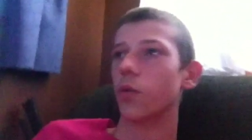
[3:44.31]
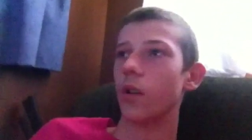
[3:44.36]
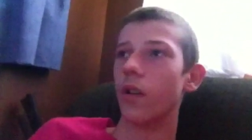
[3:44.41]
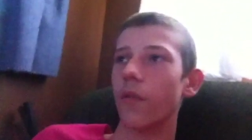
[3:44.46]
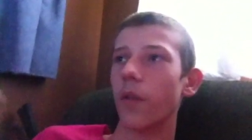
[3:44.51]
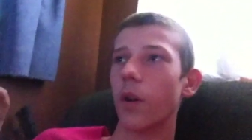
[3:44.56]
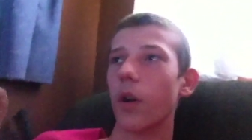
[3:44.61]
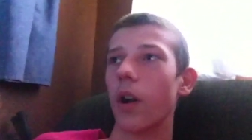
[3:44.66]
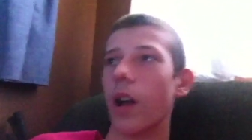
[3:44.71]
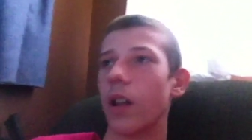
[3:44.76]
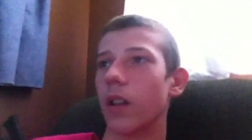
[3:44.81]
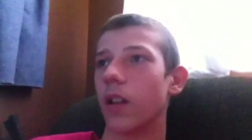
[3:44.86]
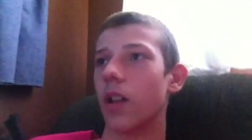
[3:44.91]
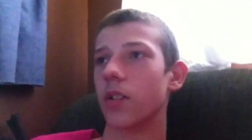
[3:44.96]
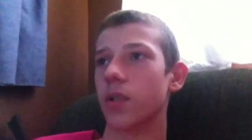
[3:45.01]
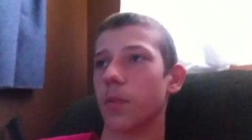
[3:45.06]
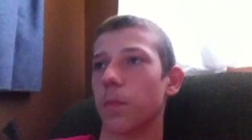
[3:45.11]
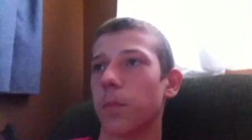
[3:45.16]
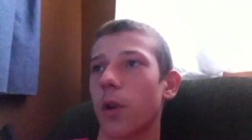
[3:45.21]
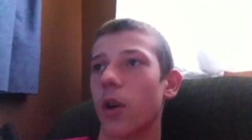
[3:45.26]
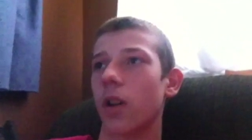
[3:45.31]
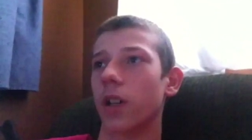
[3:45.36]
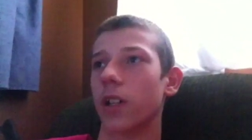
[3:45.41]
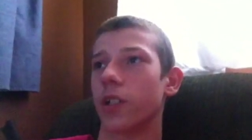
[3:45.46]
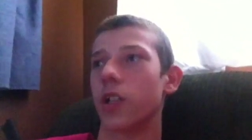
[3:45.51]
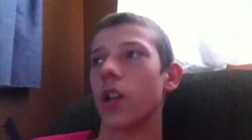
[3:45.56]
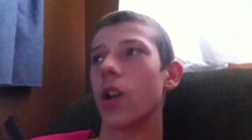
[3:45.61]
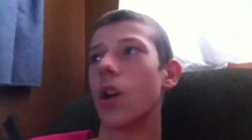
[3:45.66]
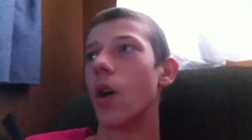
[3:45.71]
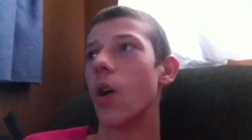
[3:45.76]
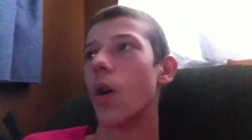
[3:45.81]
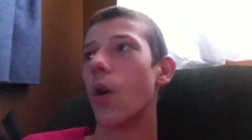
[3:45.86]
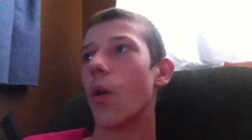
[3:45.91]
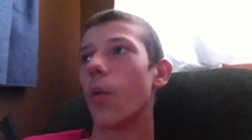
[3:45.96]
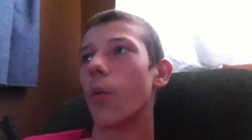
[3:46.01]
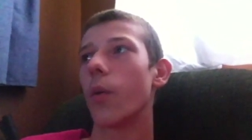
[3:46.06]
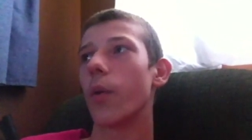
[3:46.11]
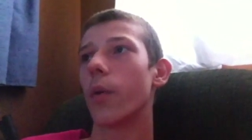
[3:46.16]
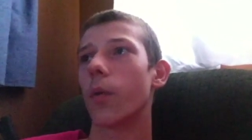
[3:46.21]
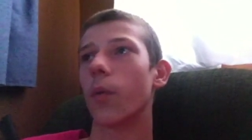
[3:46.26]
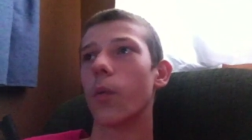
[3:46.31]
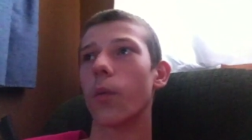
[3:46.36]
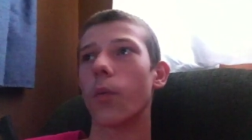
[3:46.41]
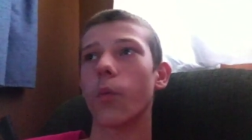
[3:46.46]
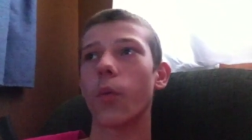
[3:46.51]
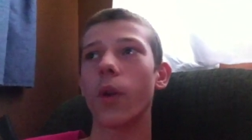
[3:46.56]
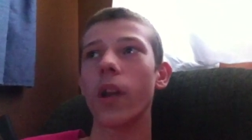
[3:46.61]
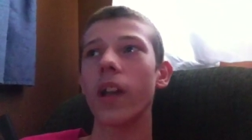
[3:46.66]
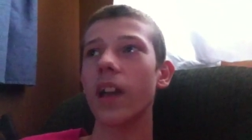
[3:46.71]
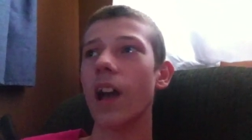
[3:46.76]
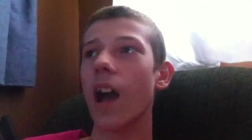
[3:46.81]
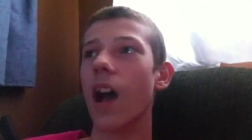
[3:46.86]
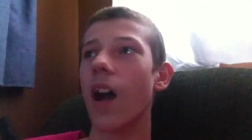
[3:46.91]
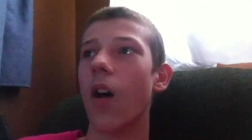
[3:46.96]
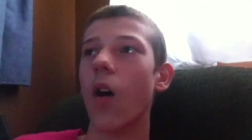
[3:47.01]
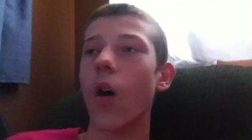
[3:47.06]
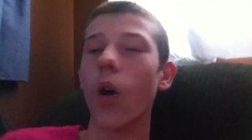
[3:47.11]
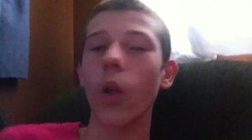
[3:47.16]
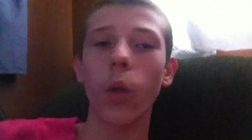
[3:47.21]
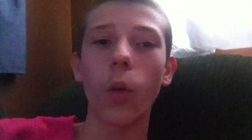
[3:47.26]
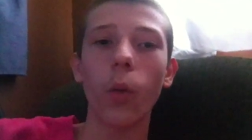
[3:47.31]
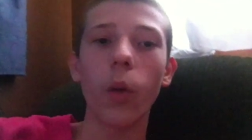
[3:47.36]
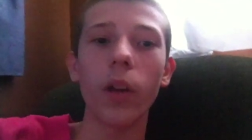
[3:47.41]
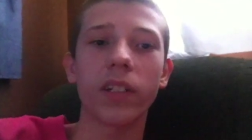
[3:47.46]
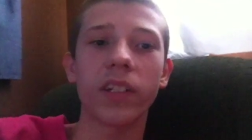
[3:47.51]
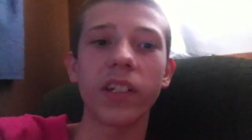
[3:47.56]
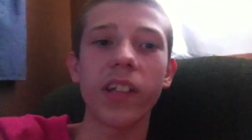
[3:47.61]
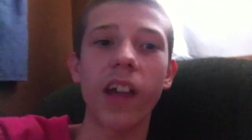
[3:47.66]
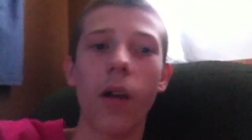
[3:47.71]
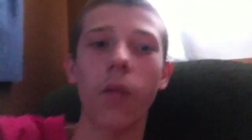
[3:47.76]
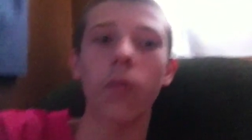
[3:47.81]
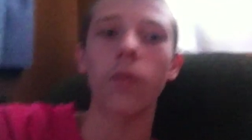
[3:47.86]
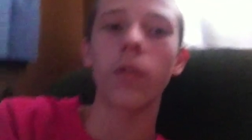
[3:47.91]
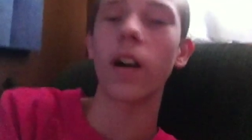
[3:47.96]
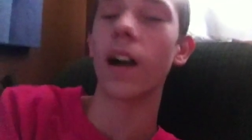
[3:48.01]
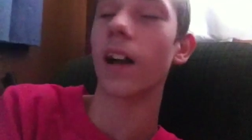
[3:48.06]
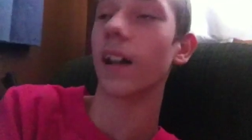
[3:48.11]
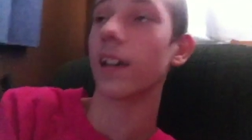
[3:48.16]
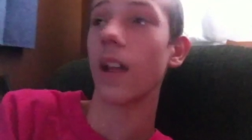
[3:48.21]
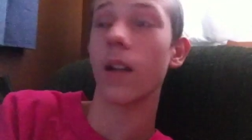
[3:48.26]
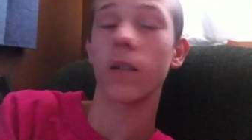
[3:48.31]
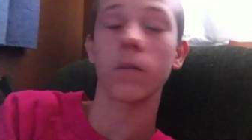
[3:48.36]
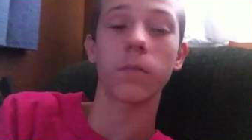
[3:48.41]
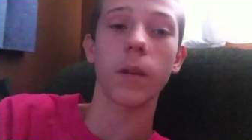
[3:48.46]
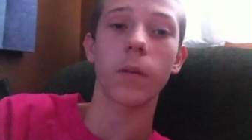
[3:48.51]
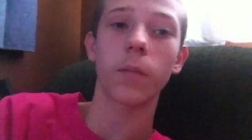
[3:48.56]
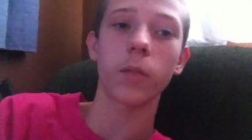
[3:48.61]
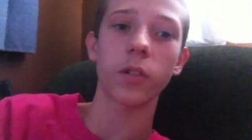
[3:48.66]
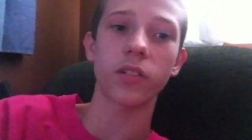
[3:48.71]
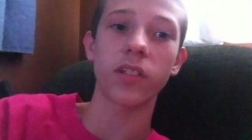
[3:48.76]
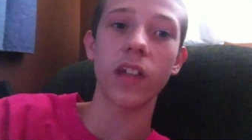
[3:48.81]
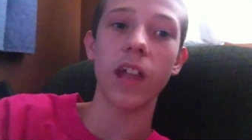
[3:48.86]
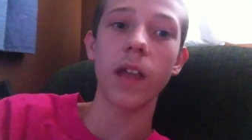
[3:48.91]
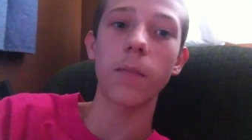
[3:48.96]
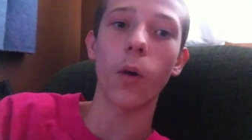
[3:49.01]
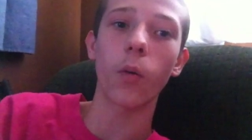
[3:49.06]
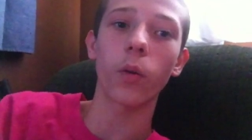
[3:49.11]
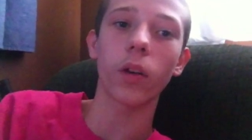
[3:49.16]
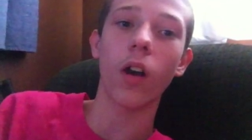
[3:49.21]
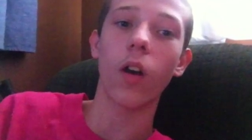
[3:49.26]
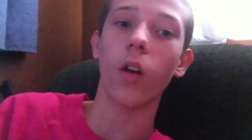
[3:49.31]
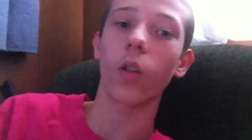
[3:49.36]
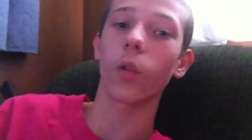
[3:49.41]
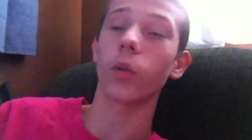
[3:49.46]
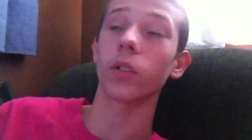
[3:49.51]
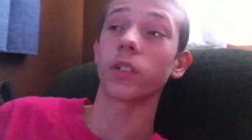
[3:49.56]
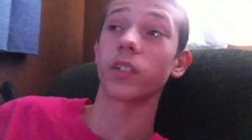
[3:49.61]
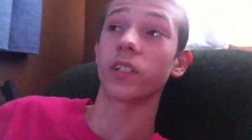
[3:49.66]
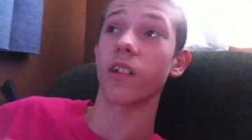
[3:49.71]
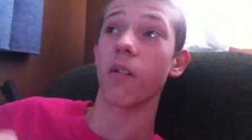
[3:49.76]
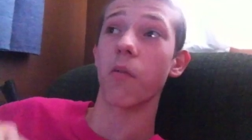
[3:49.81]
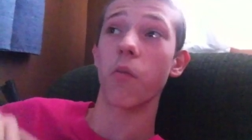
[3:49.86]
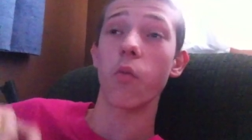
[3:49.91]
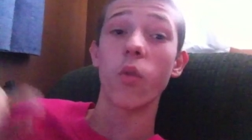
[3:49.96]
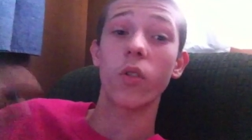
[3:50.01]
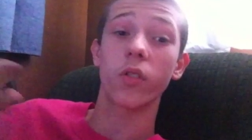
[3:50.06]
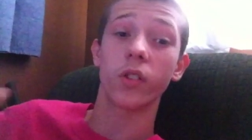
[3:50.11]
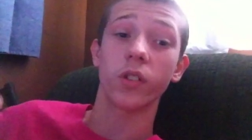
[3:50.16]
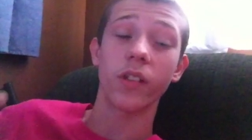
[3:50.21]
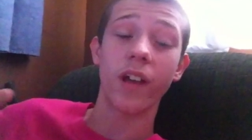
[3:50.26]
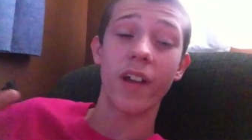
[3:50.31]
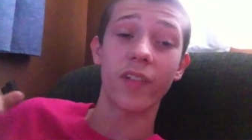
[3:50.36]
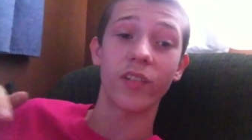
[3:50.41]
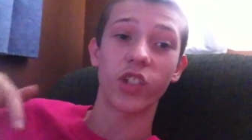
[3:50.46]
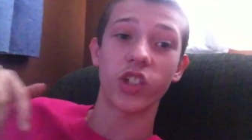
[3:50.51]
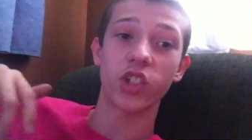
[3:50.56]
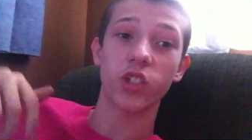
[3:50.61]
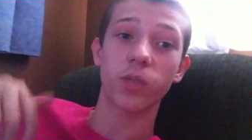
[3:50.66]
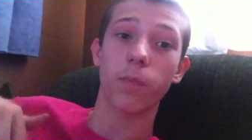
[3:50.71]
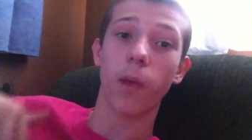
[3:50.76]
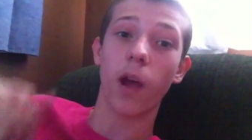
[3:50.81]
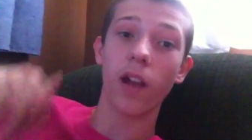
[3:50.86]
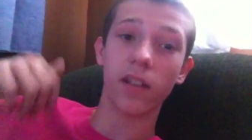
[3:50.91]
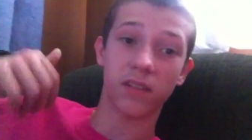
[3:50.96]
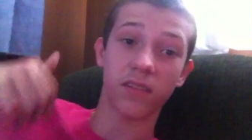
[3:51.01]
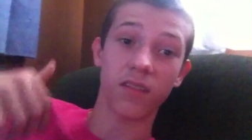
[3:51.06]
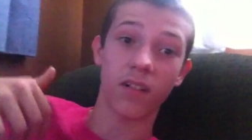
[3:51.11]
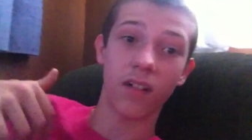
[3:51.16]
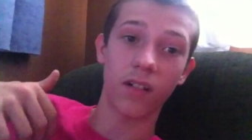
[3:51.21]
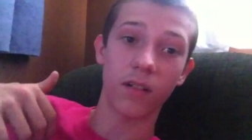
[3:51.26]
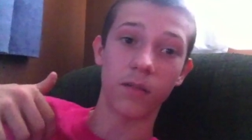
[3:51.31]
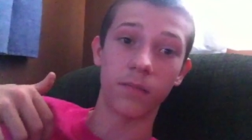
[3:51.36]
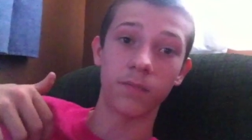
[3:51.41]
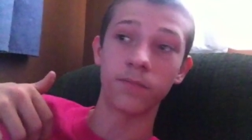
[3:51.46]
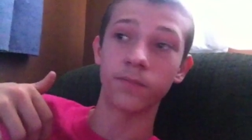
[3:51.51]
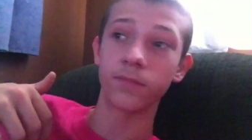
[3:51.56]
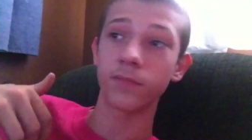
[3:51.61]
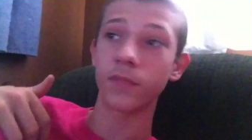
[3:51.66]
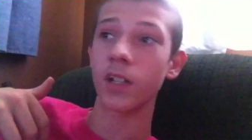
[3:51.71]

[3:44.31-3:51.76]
whenever I lost the progress, we we got all the way to that. I can't remember his name, but we got all the way to that one dude that had the spikes on him.